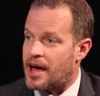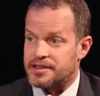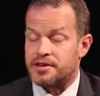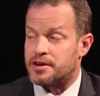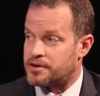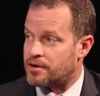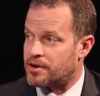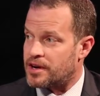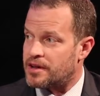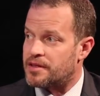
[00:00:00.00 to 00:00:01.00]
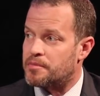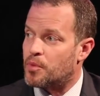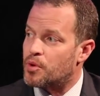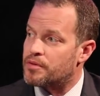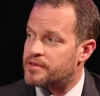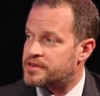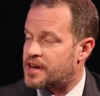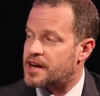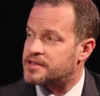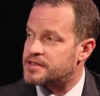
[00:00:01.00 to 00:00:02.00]
as an attorney the more of these
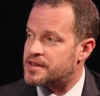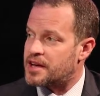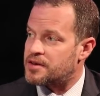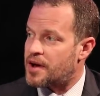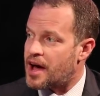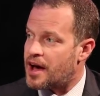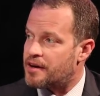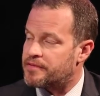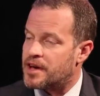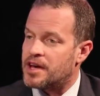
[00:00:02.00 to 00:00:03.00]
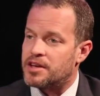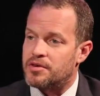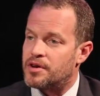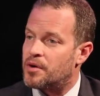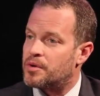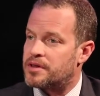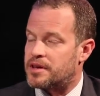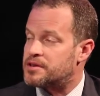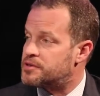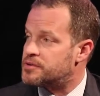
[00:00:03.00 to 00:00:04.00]
cases that you have. You know what
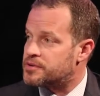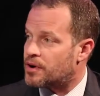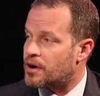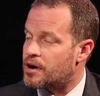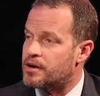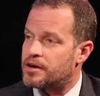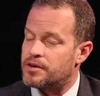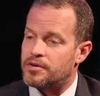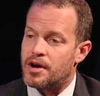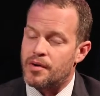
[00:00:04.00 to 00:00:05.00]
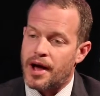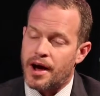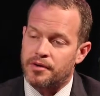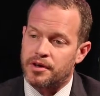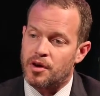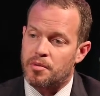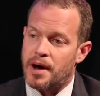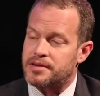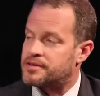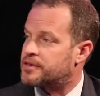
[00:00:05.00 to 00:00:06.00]
the issues are. You know how to go
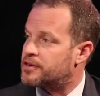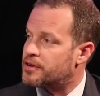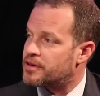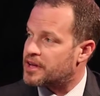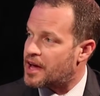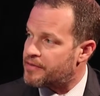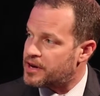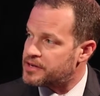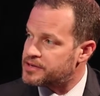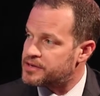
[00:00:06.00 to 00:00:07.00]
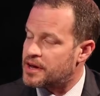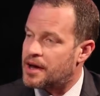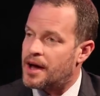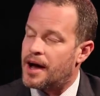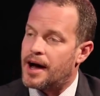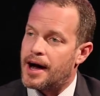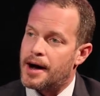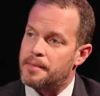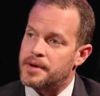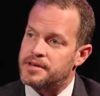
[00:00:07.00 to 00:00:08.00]
about securing the evidence.
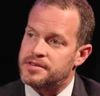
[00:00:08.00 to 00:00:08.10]
I'd